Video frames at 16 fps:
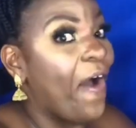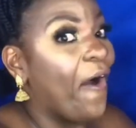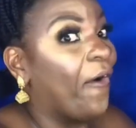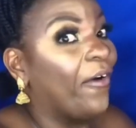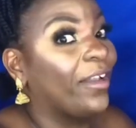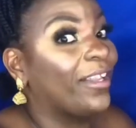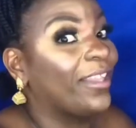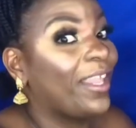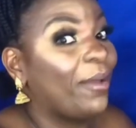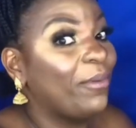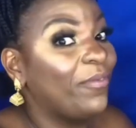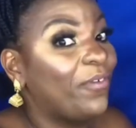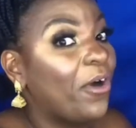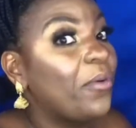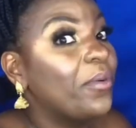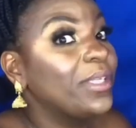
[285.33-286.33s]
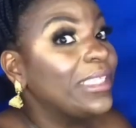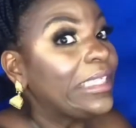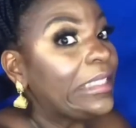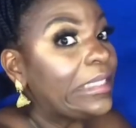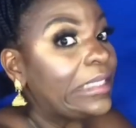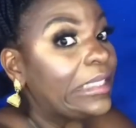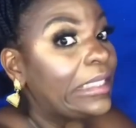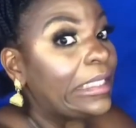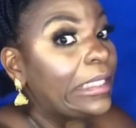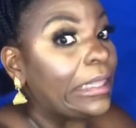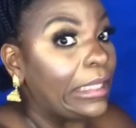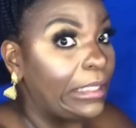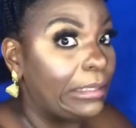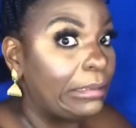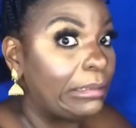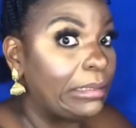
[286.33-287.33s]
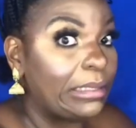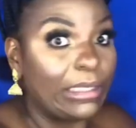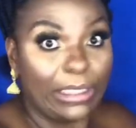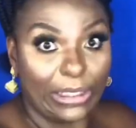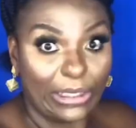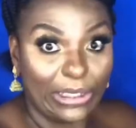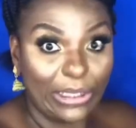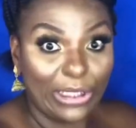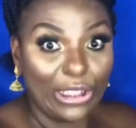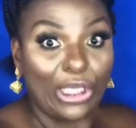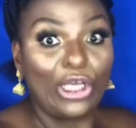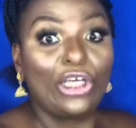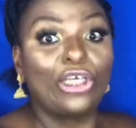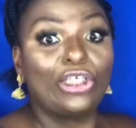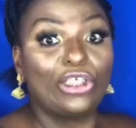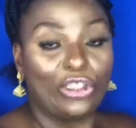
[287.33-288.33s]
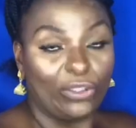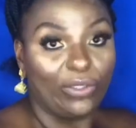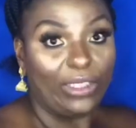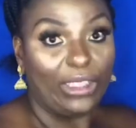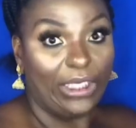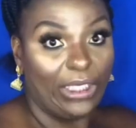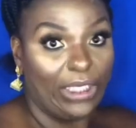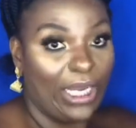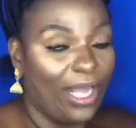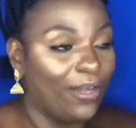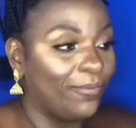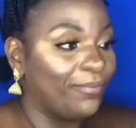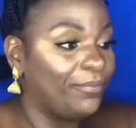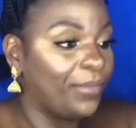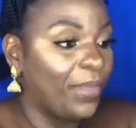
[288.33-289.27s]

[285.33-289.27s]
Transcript: All of that before was easy. This is tricky now.